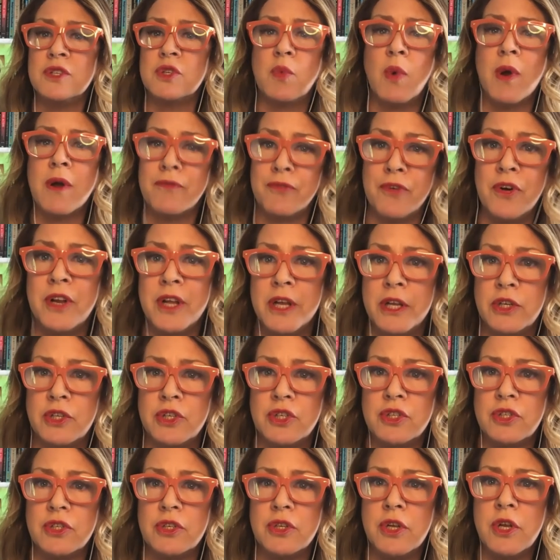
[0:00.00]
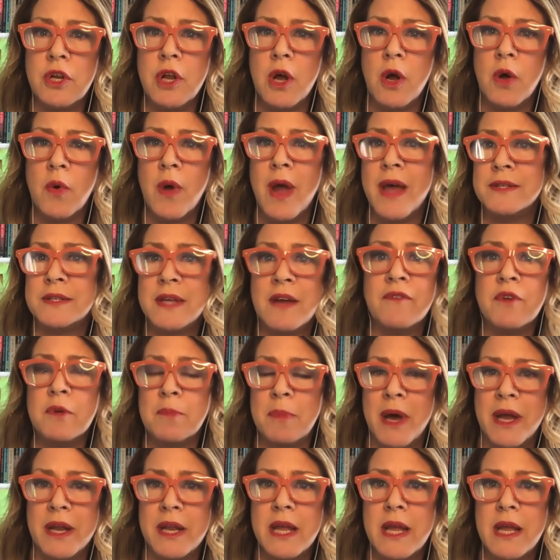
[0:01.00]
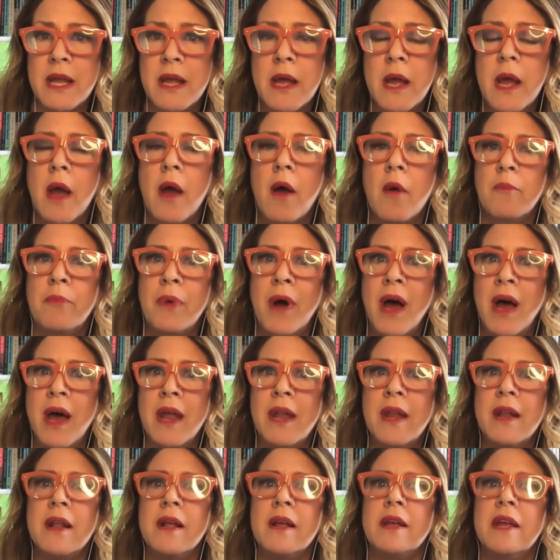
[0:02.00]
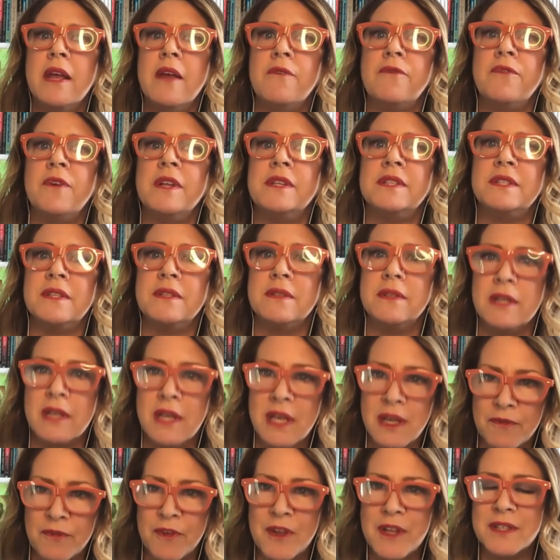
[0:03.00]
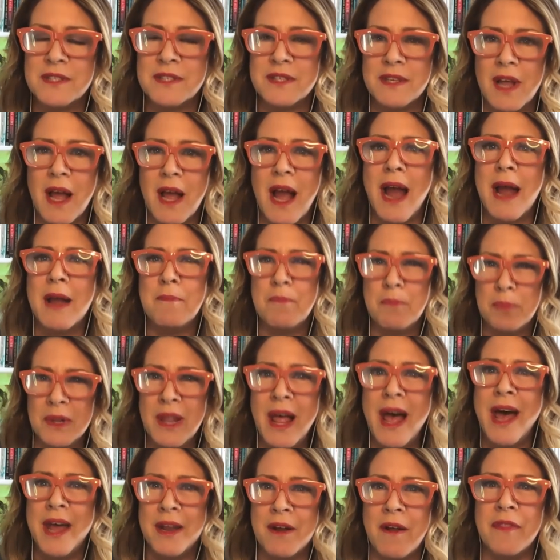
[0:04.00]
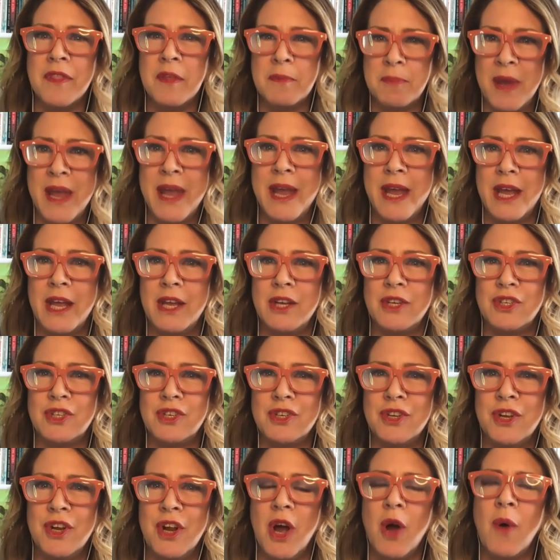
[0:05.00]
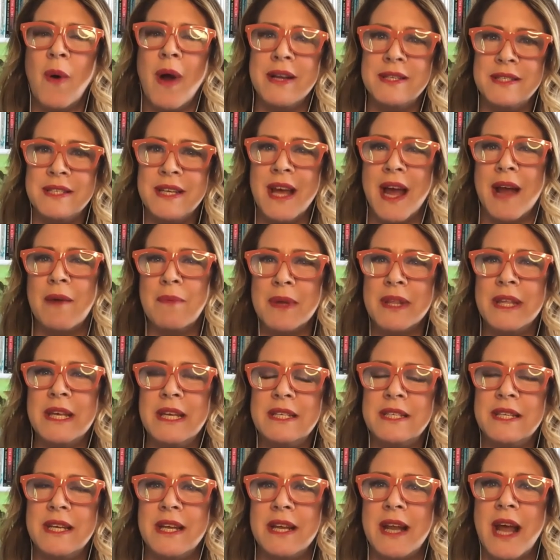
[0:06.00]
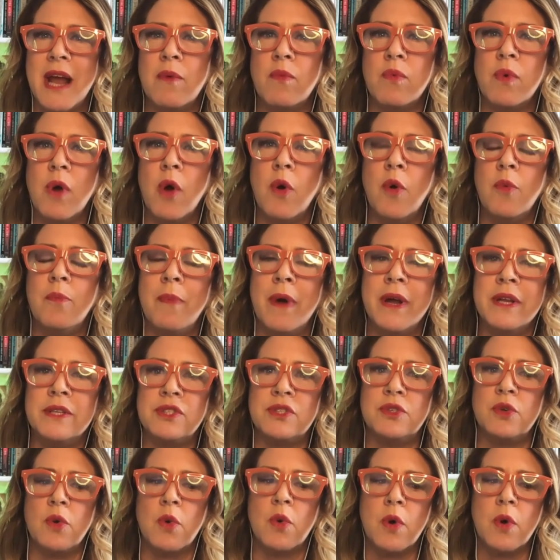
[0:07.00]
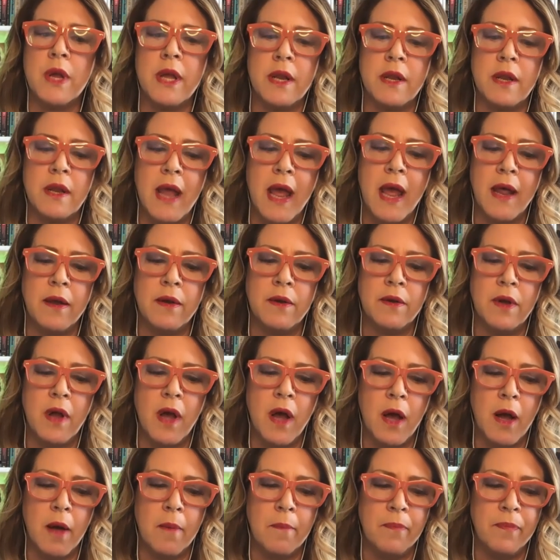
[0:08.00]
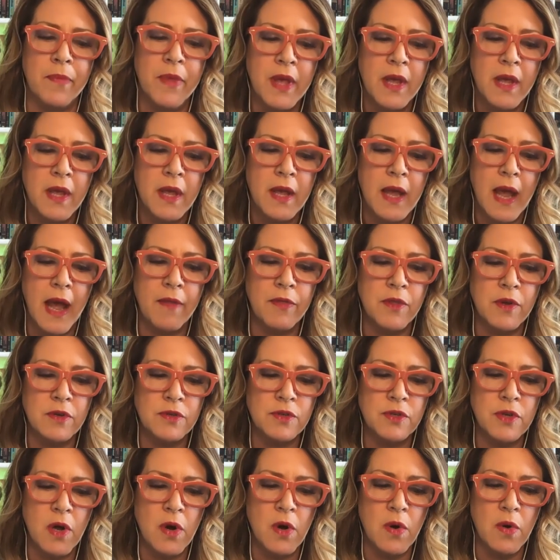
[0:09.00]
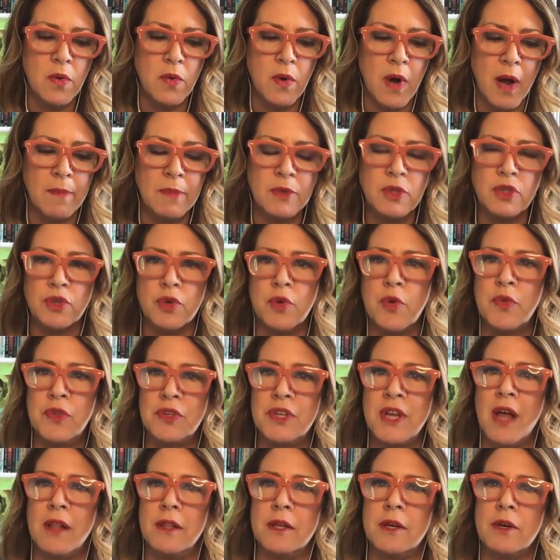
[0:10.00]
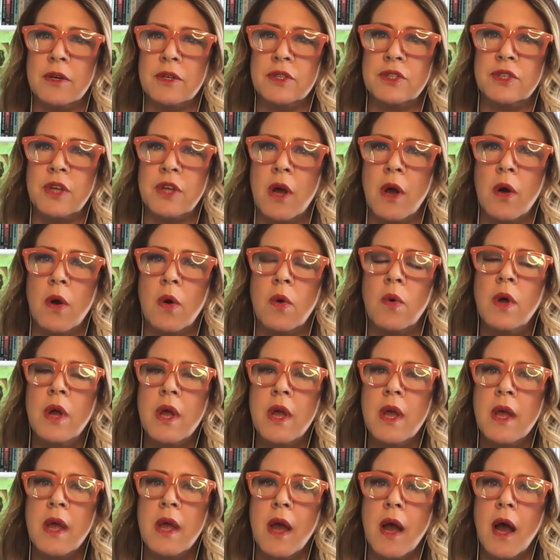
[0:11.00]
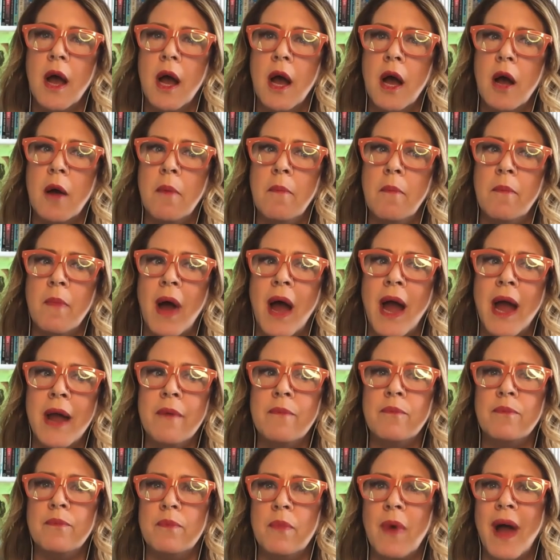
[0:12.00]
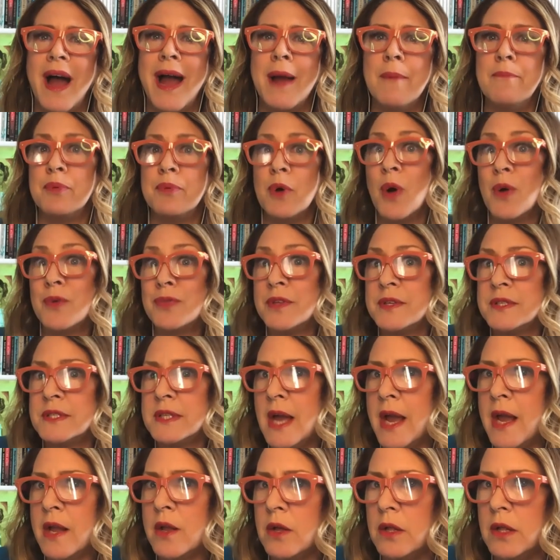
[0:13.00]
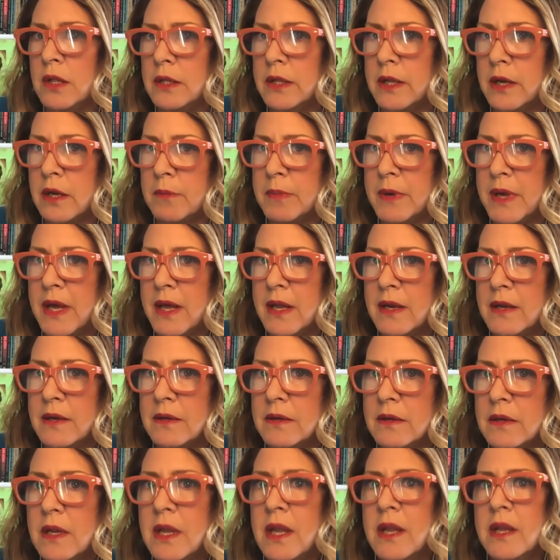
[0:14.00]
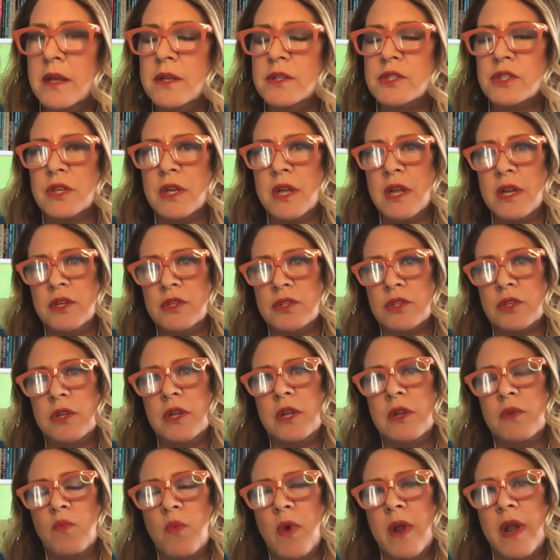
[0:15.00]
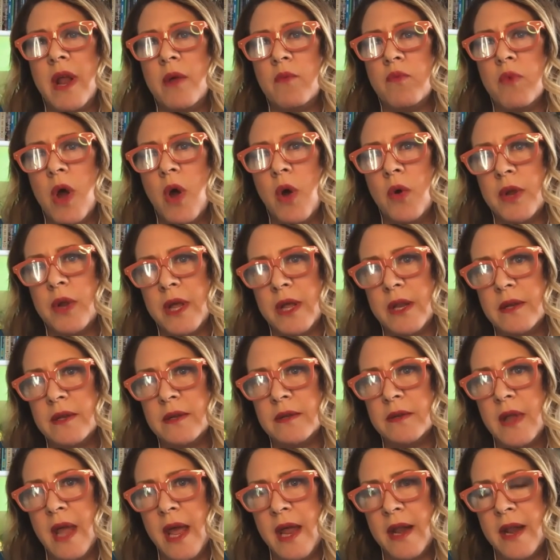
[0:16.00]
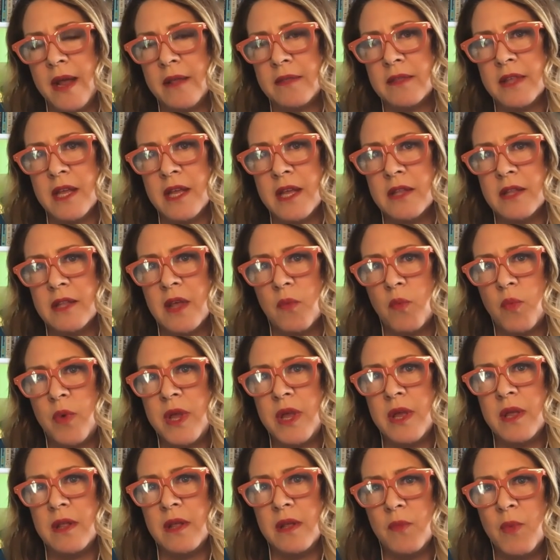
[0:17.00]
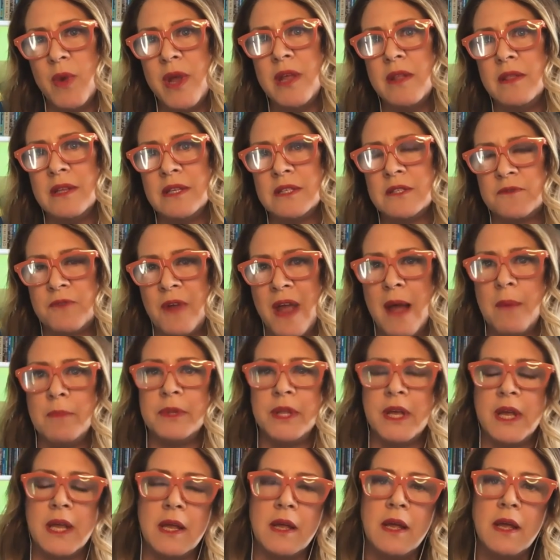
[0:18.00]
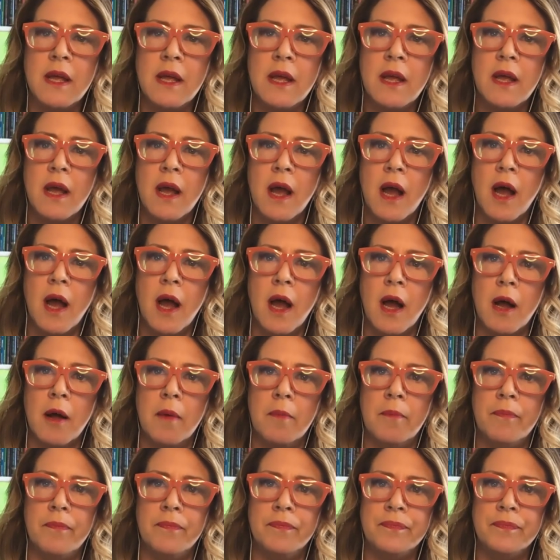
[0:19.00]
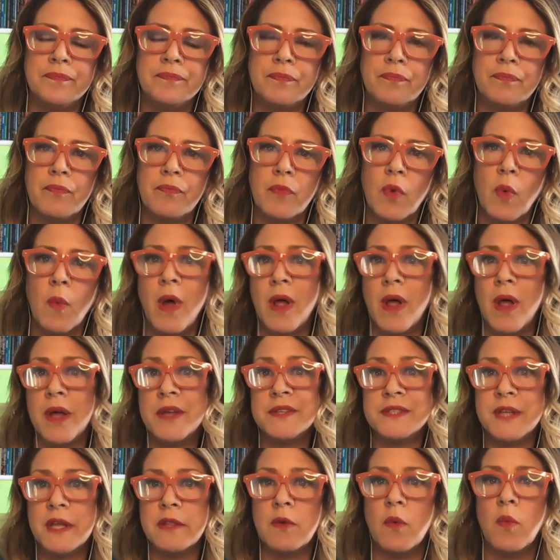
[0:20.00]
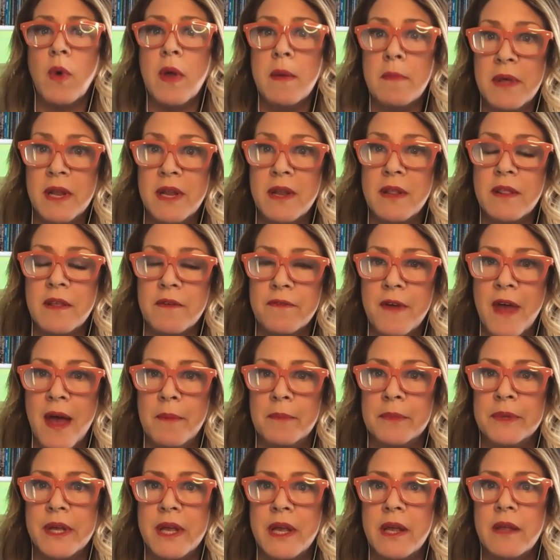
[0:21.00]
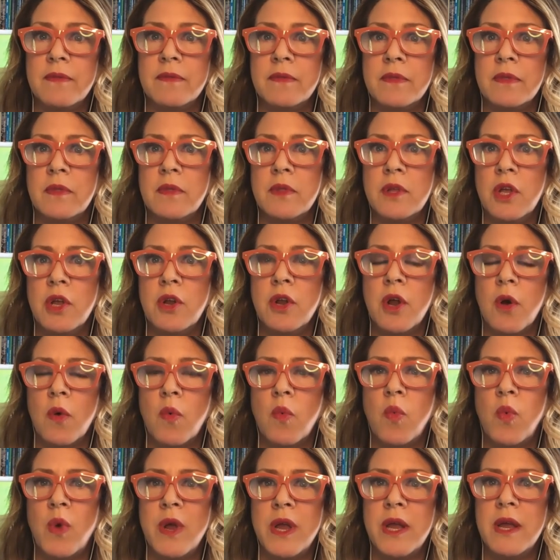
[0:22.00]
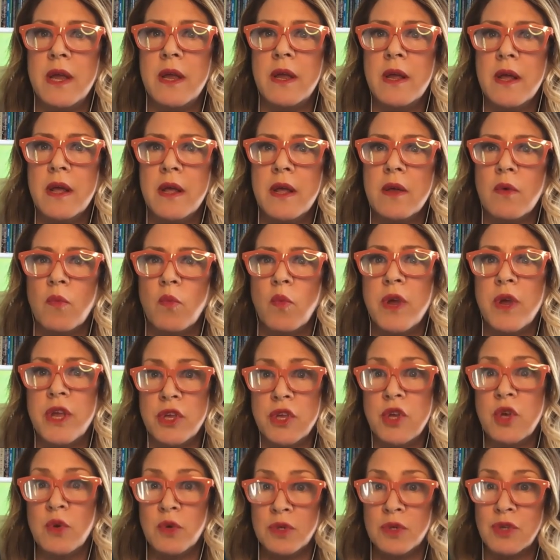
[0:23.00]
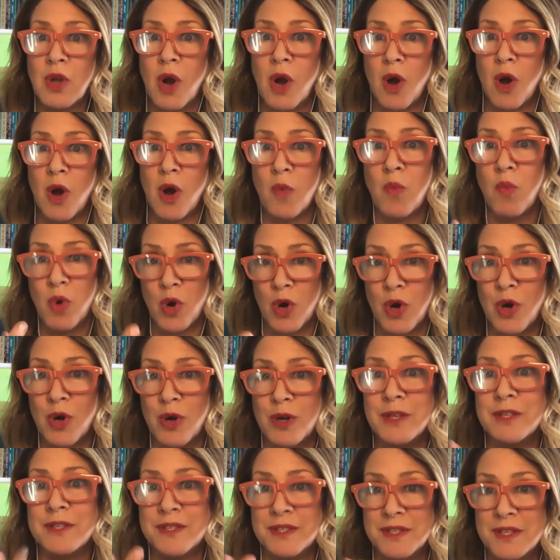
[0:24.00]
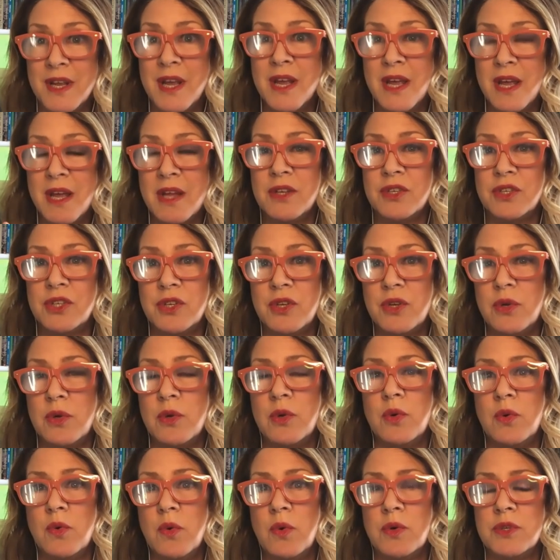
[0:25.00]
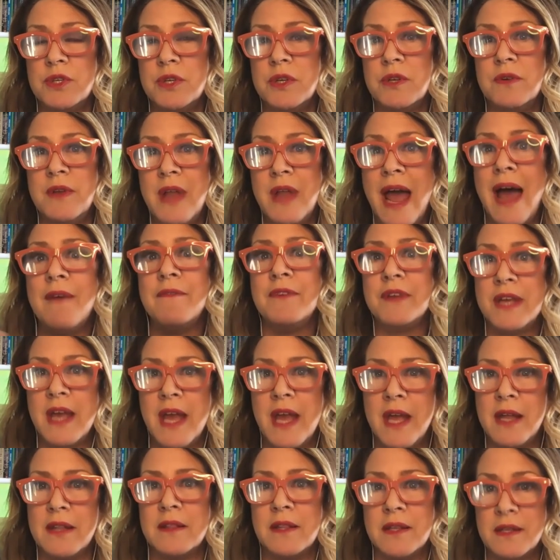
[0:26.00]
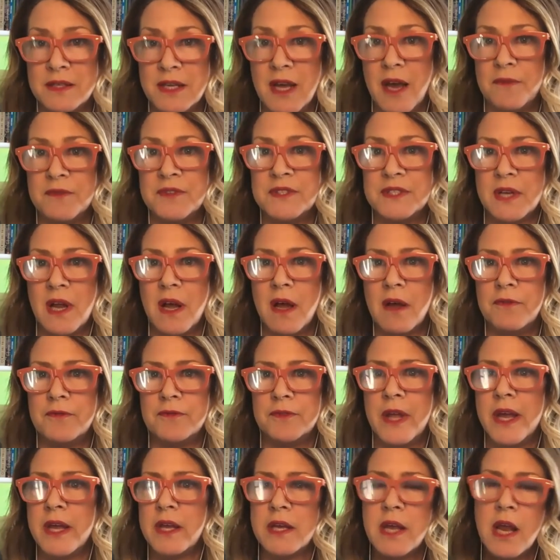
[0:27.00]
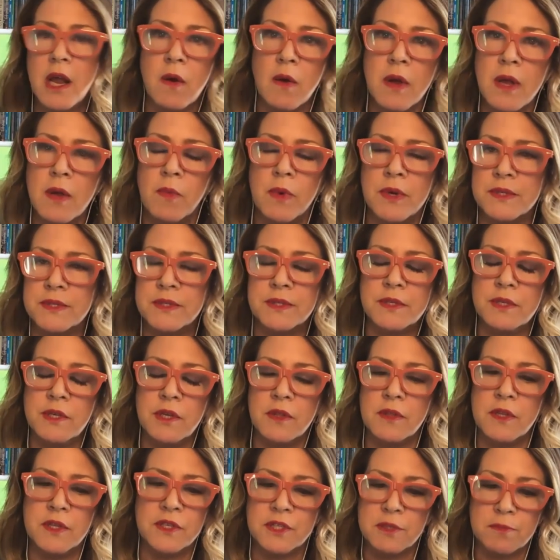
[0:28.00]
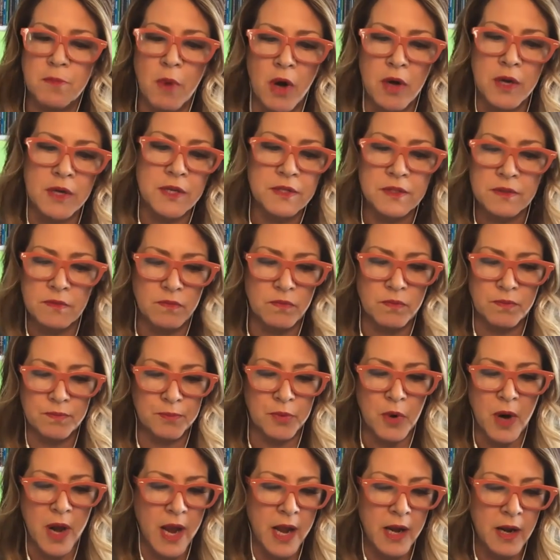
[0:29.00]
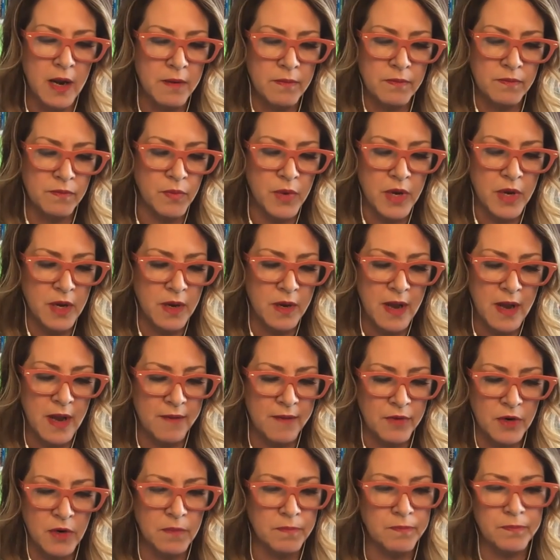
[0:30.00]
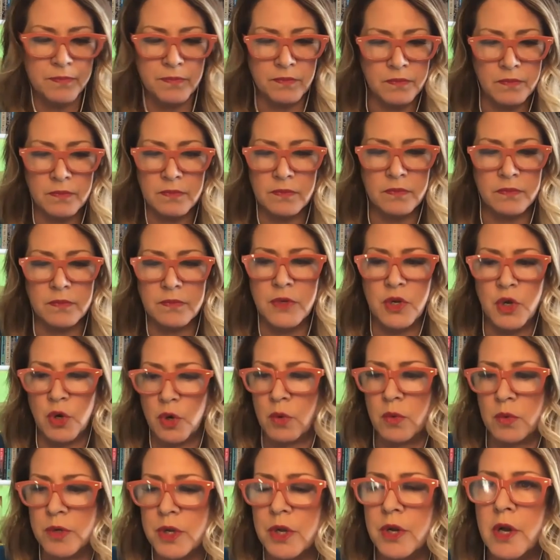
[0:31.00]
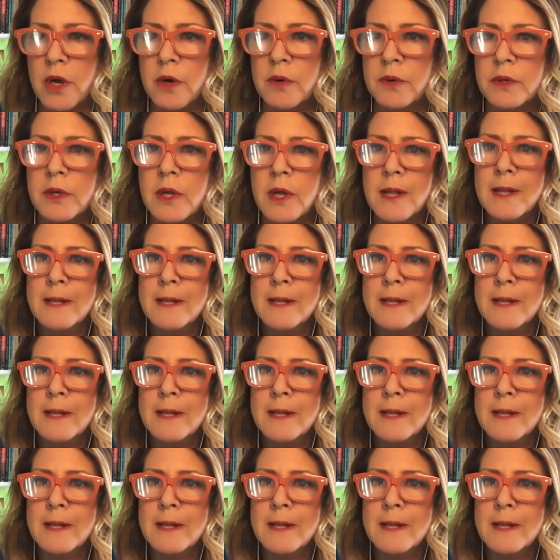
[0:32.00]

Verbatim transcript: square footage you know as hmm. everybody but if it's if it's i bled on the page you know i did i really yeah. did i wrote my story and and um and there's no i'm a truth teller so um i i broke the cycle a little bit in yeah. in, in when i wrote it and i yeah. think that we we in this family um, well, I'll say the women in the family, you know, we we use our words to to navigate the tough stuff. Like yeah. Carrie was the smartest brain we ever so knew. Fast.